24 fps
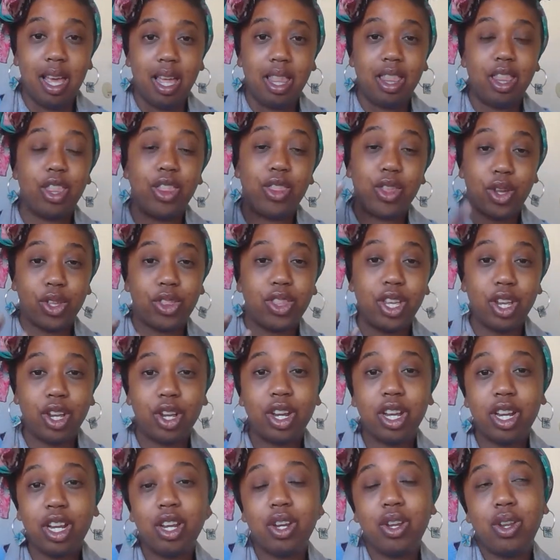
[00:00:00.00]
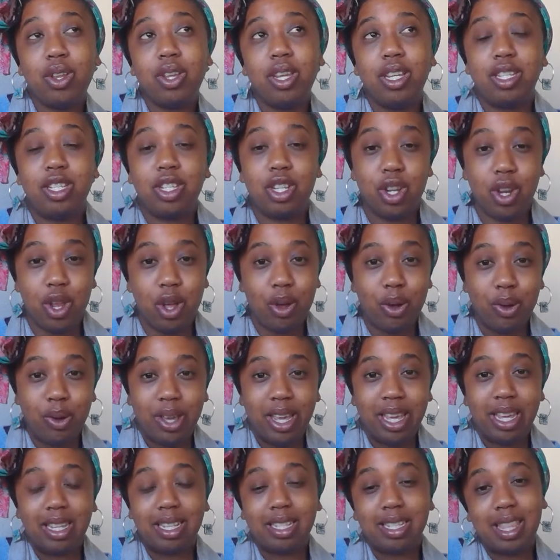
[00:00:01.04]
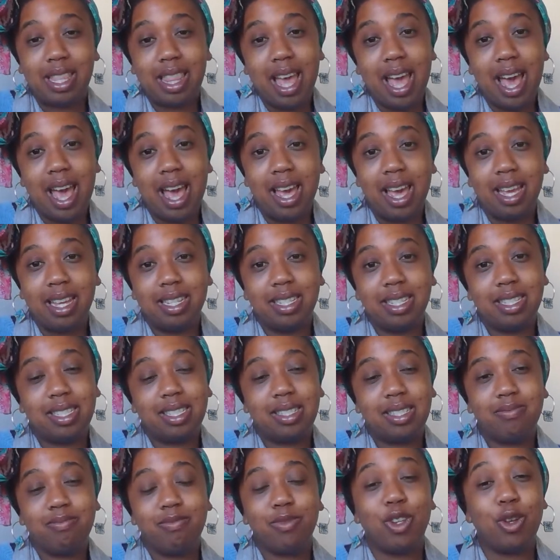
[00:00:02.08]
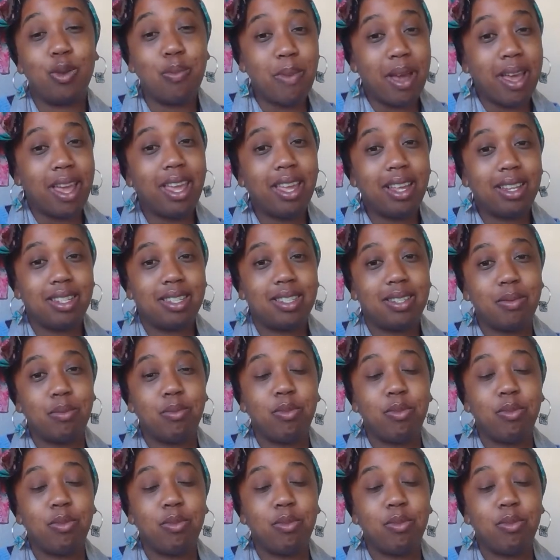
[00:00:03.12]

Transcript: The third thing you're going to need to know is that you might,